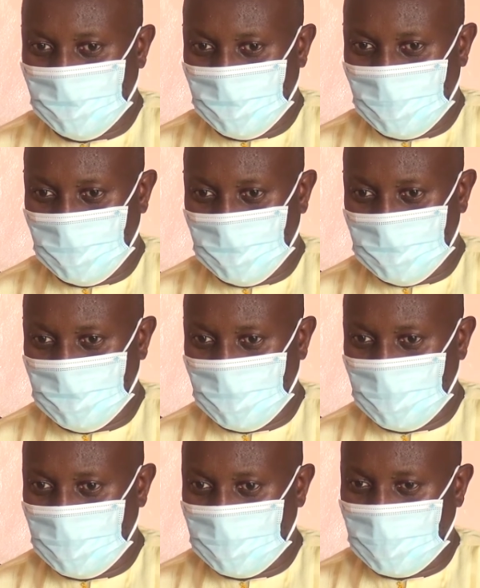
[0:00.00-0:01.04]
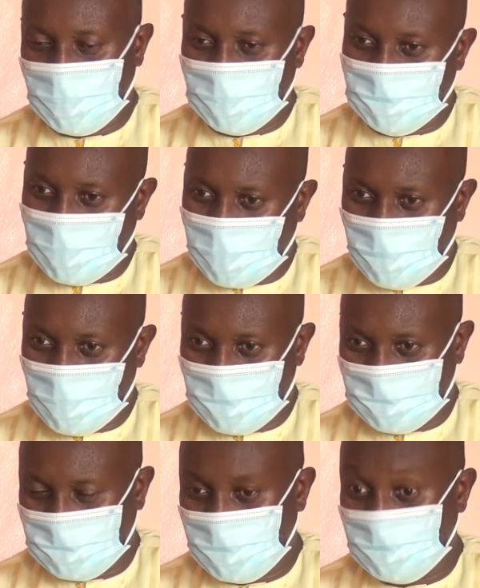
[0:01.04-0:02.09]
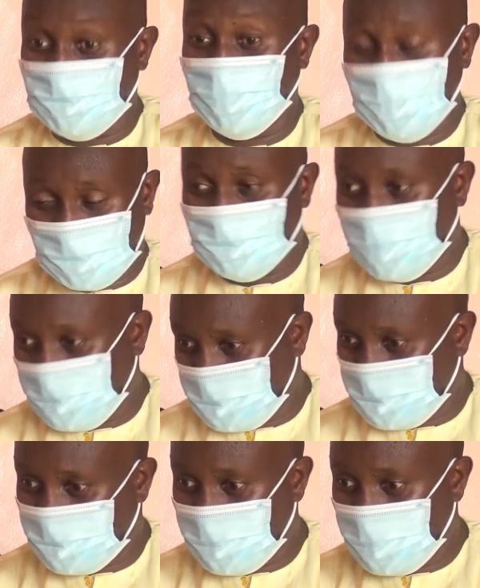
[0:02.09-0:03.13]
he would be taken by one of his father's